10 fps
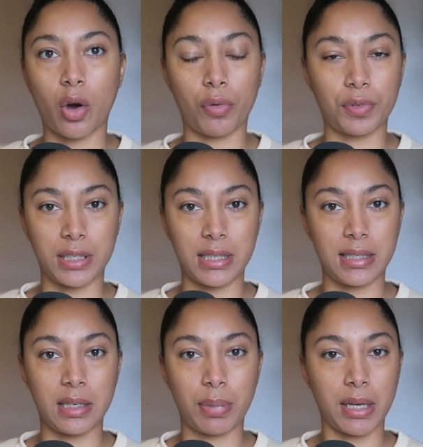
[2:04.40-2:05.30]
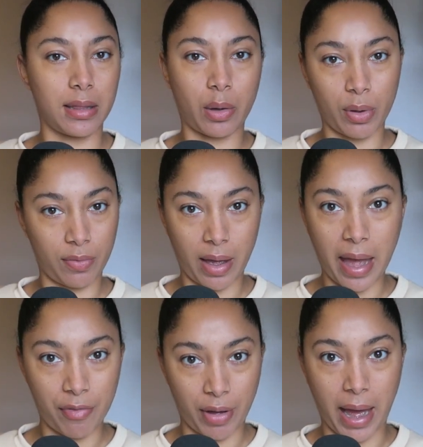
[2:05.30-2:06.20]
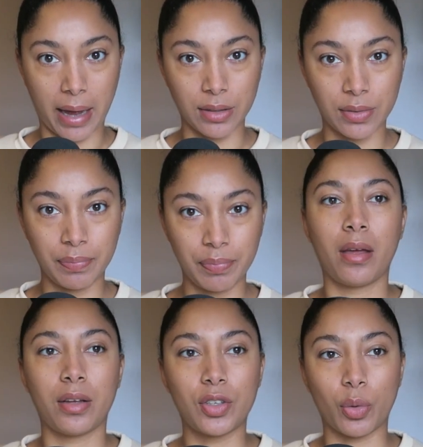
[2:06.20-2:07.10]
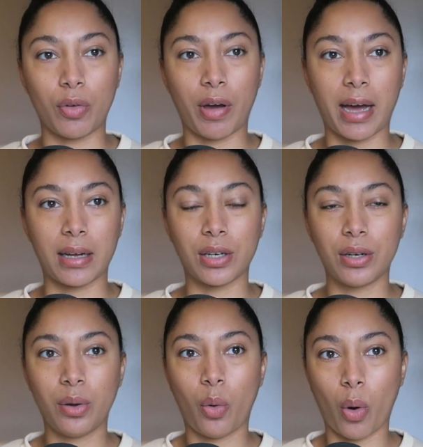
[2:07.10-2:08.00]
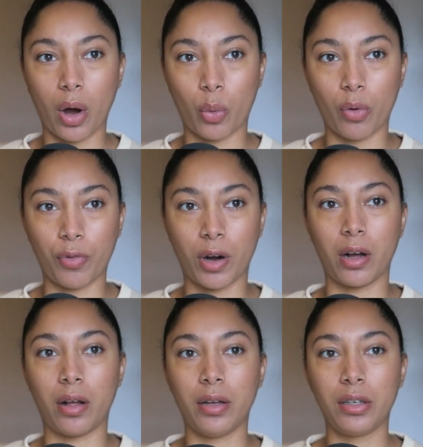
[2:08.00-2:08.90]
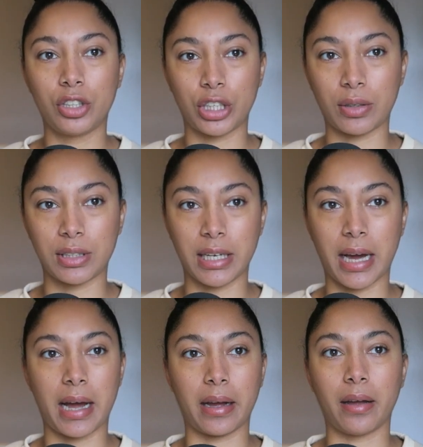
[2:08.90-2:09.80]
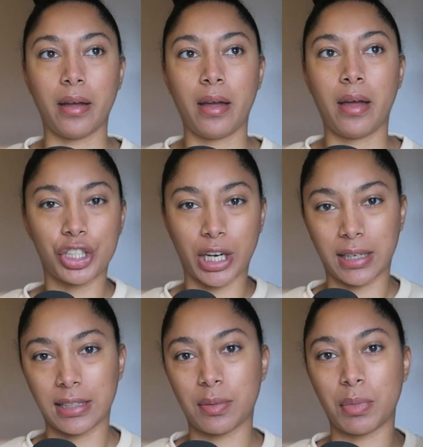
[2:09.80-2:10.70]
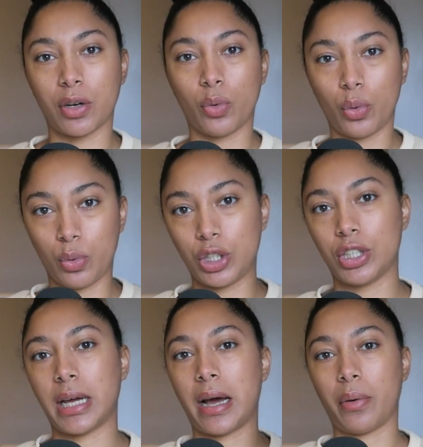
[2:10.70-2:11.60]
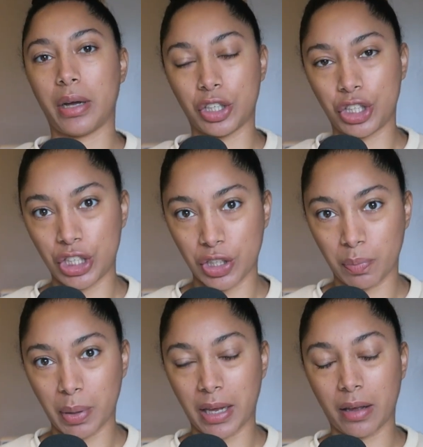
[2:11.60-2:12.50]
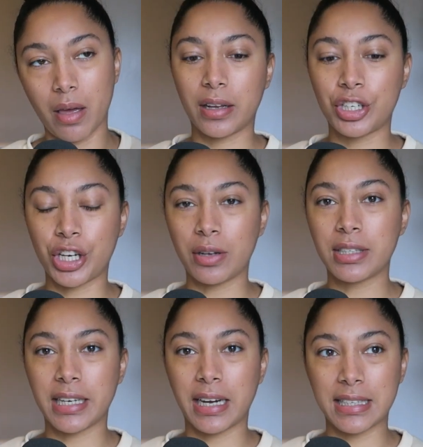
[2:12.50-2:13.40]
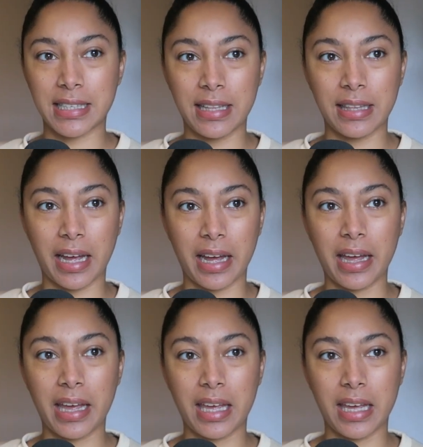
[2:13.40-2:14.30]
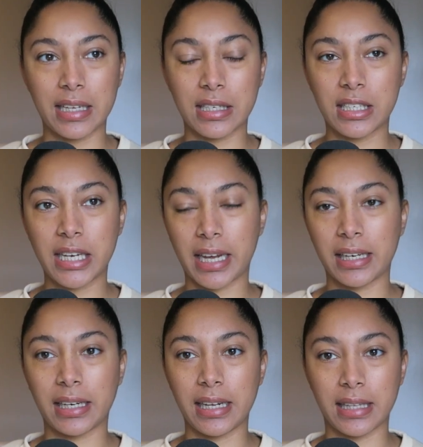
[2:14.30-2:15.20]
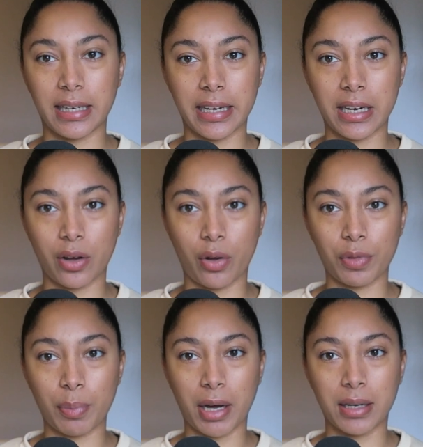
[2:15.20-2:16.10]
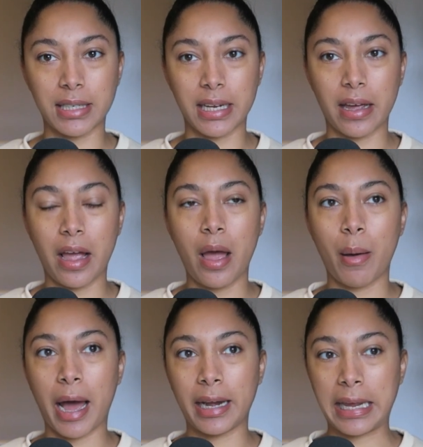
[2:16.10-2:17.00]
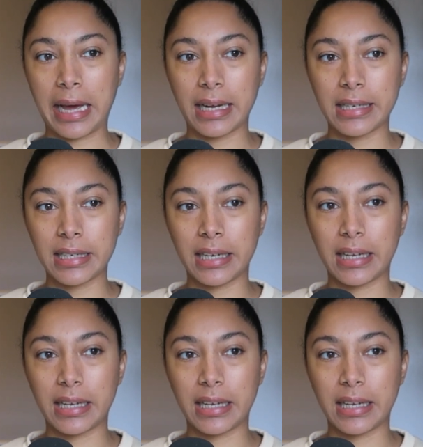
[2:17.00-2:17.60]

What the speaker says: of the CCP that we've ever had. So we've had Guofeng, Zhao Ziyang, Jiang Zemin, Hu Jintao, and Xi Jinping. Zhao Ziyang is in there. He is technically the leader of the party, and yet